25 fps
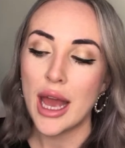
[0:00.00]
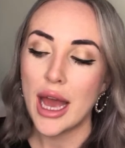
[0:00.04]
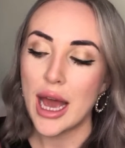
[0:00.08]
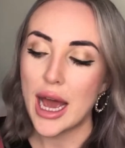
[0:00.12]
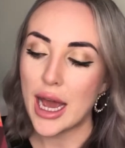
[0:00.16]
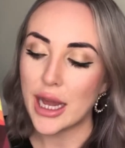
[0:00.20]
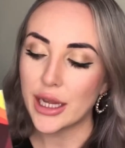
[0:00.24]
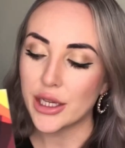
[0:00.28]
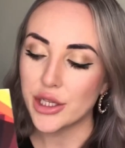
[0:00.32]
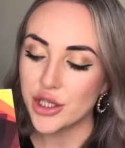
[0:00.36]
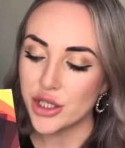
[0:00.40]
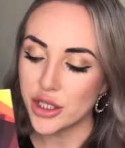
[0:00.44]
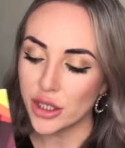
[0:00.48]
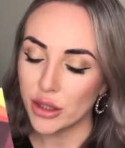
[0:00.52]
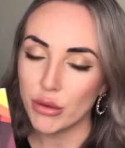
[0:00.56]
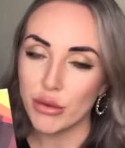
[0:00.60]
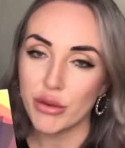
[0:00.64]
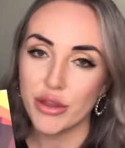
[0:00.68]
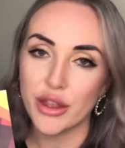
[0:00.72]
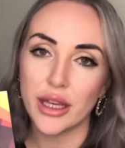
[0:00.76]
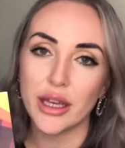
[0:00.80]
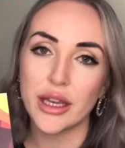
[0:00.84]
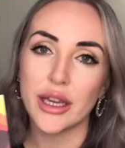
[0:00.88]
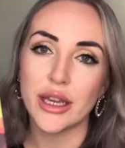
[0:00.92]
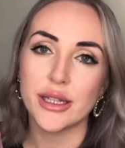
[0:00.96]
I do
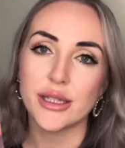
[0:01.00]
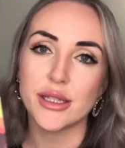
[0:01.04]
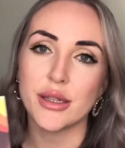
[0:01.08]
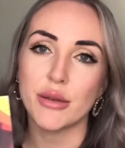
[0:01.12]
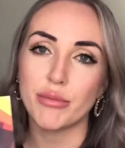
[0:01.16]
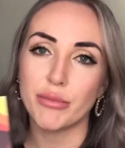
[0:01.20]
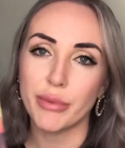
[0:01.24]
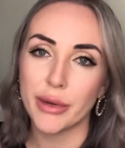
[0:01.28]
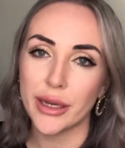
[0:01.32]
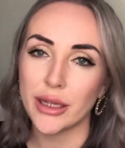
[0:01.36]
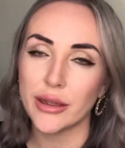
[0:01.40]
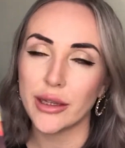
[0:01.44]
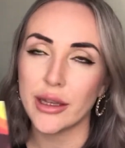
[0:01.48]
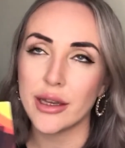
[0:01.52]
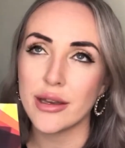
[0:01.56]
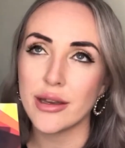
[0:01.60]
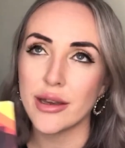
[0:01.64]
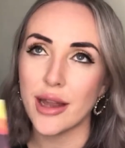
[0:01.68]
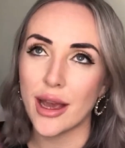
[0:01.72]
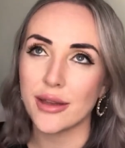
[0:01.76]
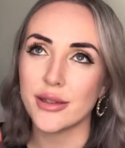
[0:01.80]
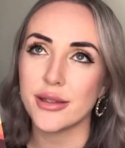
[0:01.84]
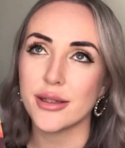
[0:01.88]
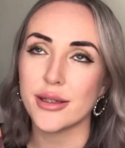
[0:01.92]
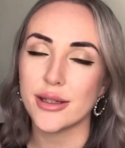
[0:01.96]
think it's a really
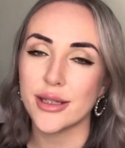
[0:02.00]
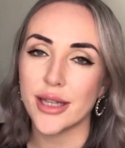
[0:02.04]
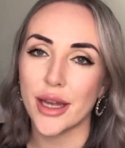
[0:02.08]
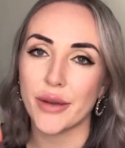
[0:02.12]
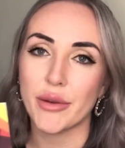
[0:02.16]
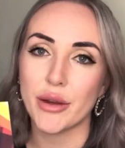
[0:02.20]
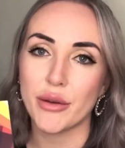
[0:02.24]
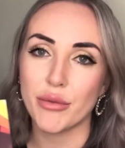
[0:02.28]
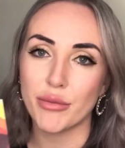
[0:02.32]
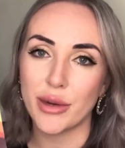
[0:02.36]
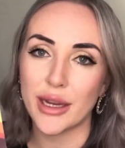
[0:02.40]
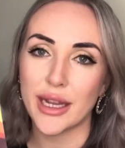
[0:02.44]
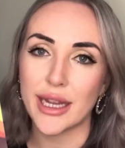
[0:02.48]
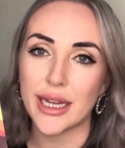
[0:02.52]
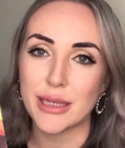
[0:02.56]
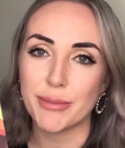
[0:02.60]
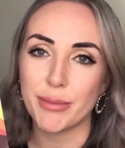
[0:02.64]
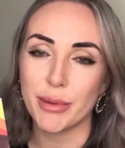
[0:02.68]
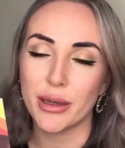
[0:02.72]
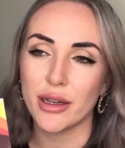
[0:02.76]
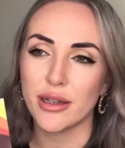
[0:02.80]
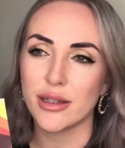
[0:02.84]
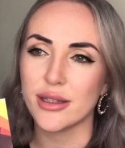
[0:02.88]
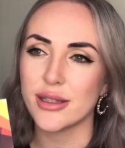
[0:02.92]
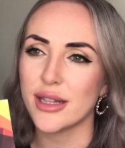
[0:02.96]
necessary read
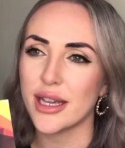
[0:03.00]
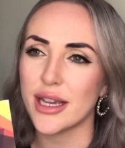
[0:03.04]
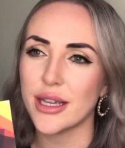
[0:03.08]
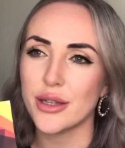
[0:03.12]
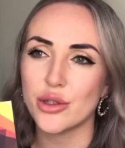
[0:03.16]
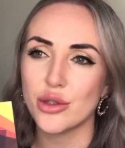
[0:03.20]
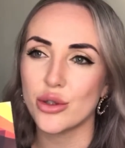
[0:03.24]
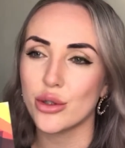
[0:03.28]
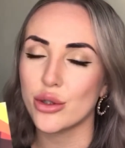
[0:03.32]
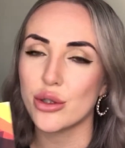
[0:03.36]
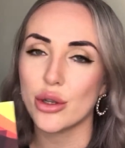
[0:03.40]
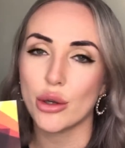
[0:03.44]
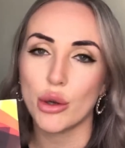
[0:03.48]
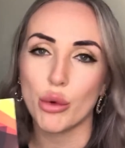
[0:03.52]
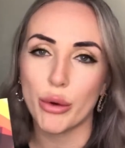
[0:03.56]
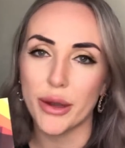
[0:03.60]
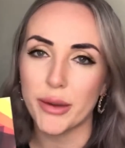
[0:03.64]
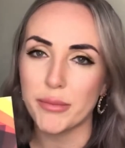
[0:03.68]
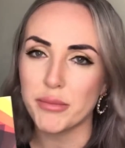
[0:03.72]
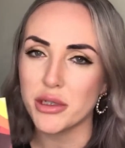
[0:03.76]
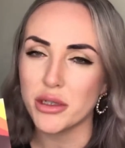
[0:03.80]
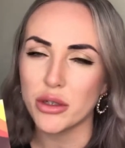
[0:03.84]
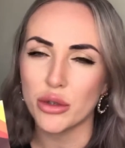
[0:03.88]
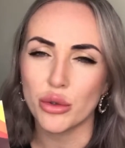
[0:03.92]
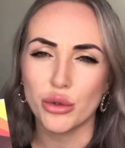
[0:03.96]
because it's just
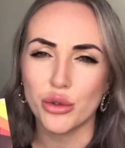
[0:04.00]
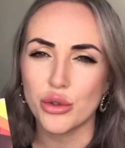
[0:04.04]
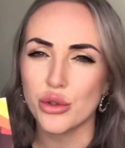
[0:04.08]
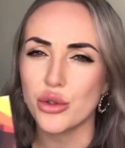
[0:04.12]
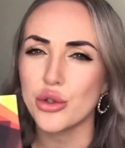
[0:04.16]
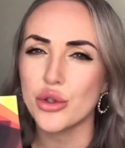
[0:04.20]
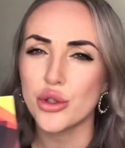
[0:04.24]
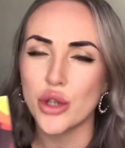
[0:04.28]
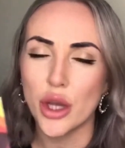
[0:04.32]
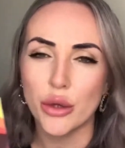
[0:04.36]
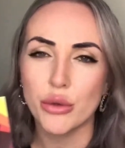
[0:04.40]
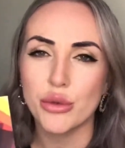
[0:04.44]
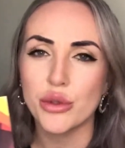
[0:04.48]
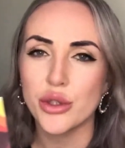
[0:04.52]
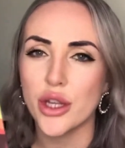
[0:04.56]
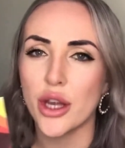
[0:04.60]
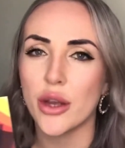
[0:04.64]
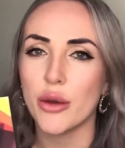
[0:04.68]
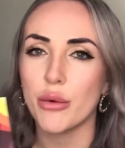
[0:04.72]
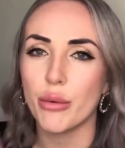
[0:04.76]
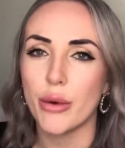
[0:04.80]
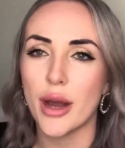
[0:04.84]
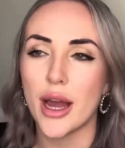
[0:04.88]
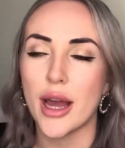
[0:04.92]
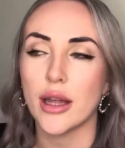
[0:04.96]
equipped us so, so
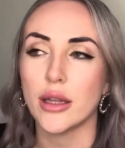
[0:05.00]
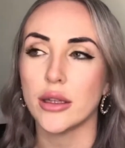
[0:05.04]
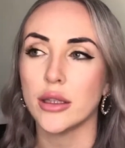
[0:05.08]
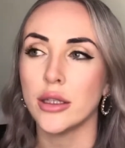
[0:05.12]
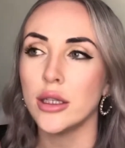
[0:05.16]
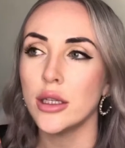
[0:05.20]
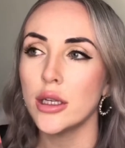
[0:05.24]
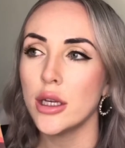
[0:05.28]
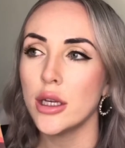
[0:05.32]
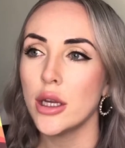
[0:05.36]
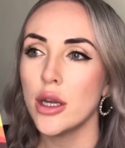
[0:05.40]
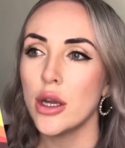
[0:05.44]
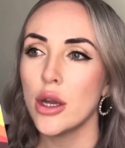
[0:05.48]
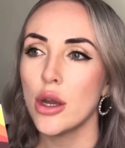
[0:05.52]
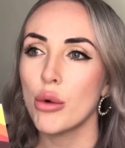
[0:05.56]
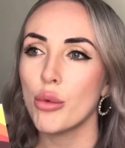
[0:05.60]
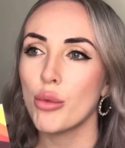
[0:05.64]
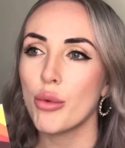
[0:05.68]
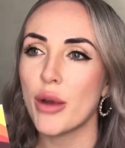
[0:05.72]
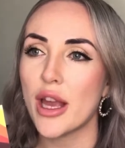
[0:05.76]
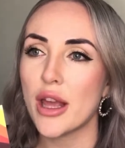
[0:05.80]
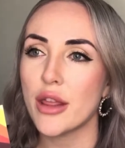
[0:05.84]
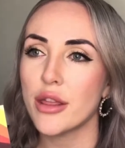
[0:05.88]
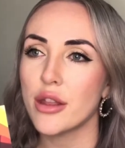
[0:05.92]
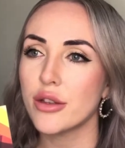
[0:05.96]
well
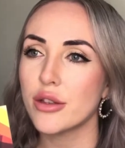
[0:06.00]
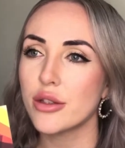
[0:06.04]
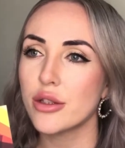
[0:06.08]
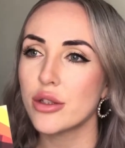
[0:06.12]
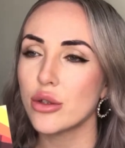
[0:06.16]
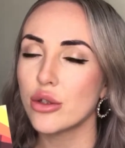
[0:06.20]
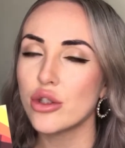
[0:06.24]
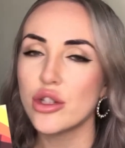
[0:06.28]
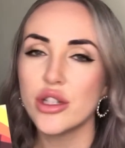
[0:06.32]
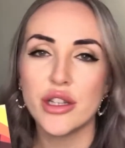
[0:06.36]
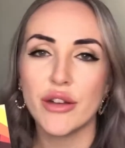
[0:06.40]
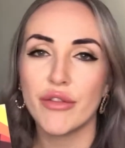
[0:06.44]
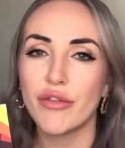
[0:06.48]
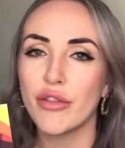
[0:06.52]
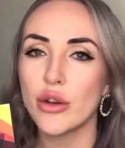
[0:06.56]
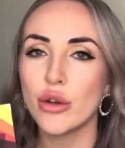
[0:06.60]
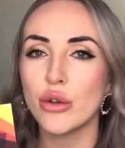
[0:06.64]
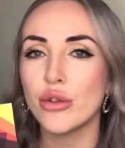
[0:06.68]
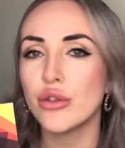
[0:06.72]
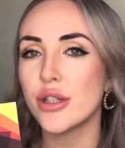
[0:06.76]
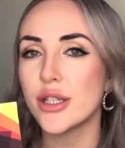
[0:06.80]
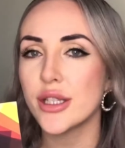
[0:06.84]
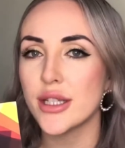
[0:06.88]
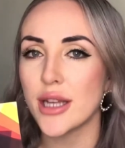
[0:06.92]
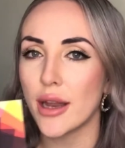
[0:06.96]
with such a different
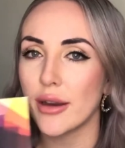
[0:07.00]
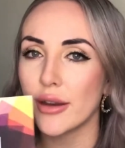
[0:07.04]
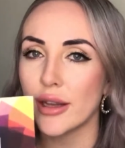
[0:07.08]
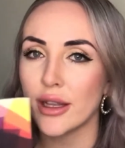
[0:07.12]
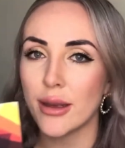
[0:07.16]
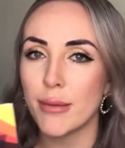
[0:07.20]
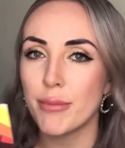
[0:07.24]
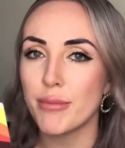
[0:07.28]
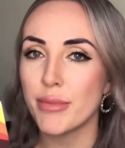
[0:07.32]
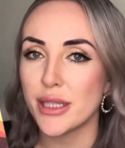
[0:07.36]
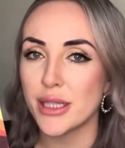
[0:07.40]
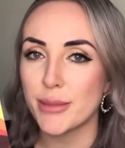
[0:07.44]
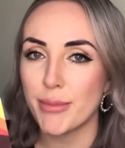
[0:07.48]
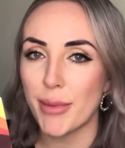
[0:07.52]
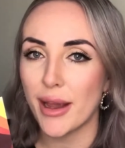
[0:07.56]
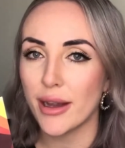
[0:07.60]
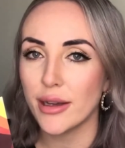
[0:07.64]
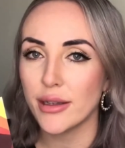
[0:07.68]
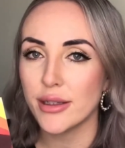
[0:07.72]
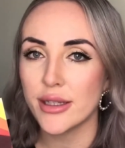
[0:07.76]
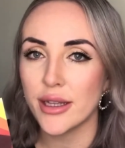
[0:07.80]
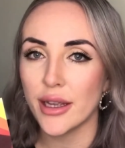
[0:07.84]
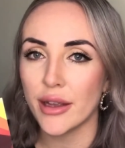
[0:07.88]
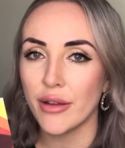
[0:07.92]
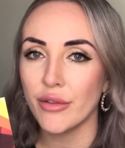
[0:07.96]
understanding and
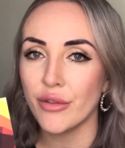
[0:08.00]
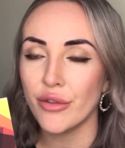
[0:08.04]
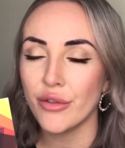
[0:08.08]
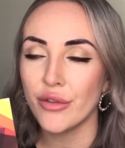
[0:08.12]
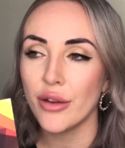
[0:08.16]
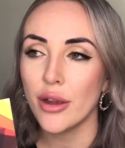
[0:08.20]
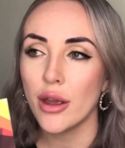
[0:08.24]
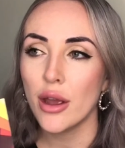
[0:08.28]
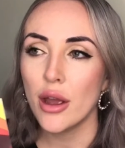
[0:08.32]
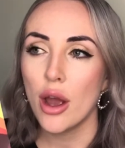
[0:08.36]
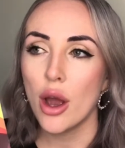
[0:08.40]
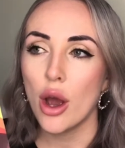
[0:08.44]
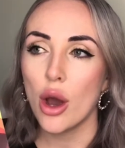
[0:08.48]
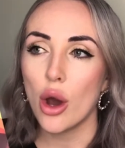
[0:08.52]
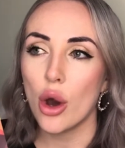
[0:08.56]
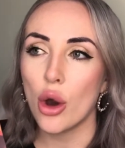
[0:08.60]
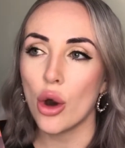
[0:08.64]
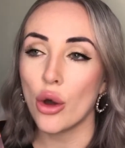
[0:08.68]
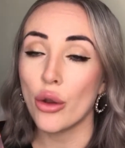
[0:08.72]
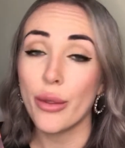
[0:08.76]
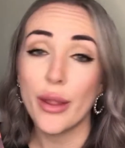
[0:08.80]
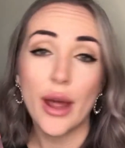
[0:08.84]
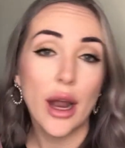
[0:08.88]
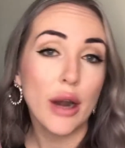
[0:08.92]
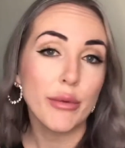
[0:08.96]
perspective
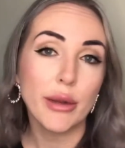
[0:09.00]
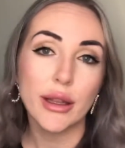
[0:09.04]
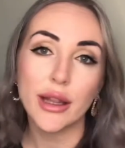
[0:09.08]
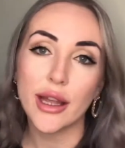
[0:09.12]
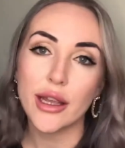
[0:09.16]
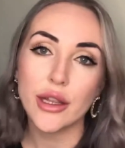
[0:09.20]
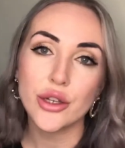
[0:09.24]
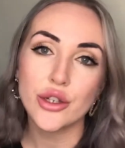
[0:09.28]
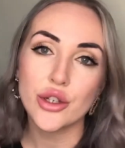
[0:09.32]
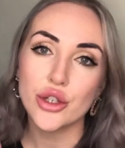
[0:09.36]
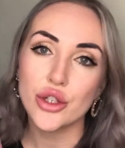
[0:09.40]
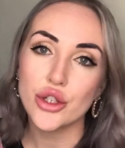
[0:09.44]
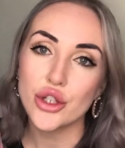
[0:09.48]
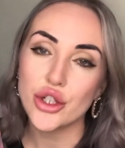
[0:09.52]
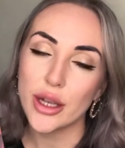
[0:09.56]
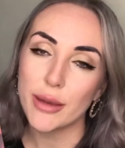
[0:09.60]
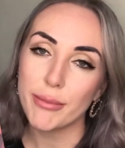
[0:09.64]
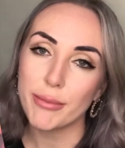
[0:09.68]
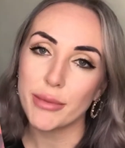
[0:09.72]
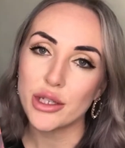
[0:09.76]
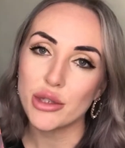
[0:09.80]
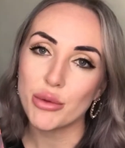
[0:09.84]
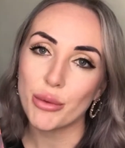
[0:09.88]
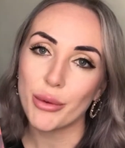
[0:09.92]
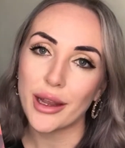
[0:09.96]
on that relationship
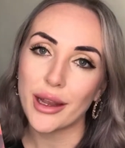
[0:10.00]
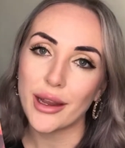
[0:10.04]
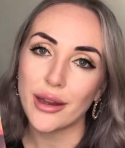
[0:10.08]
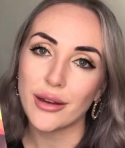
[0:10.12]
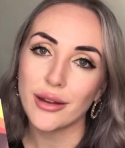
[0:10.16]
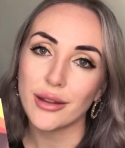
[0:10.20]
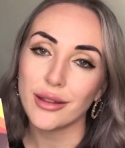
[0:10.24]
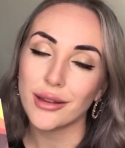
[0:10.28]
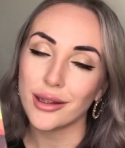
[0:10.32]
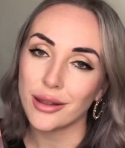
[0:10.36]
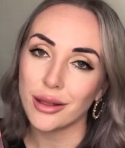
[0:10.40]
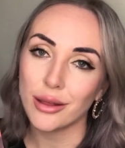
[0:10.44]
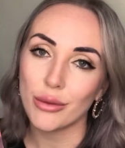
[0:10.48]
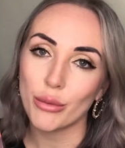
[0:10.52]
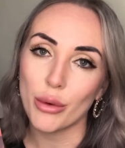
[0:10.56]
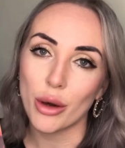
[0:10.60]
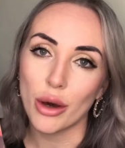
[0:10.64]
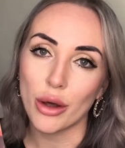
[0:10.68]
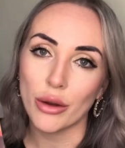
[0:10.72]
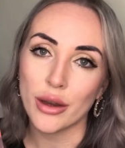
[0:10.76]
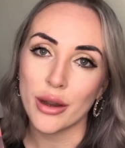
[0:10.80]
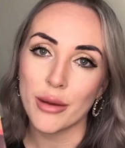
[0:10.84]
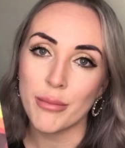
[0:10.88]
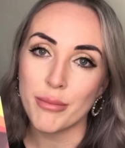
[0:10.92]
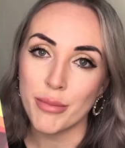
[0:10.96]
between little
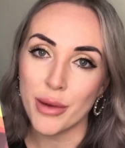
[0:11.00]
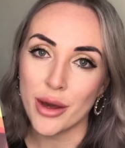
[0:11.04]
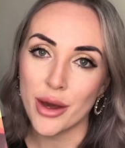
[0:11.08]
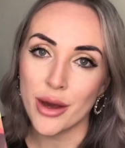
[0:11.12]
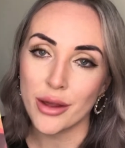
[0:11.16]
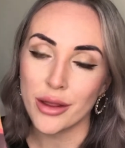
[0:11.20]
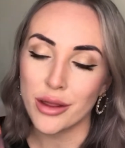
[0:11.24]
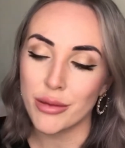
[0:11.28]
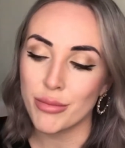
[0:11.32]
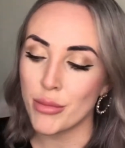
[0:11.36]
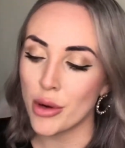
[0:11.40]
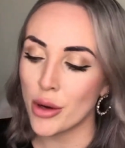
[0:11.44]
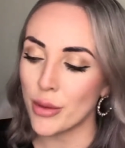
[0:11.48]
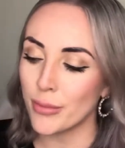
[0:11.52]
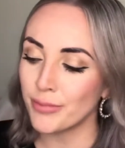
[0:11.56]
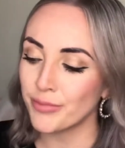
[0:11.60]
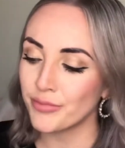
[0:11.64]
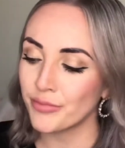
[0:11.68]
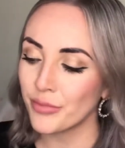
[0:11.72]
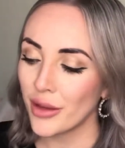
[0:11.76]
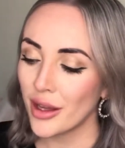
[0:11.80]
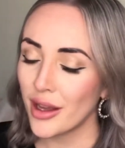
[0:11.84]
one and birth mum.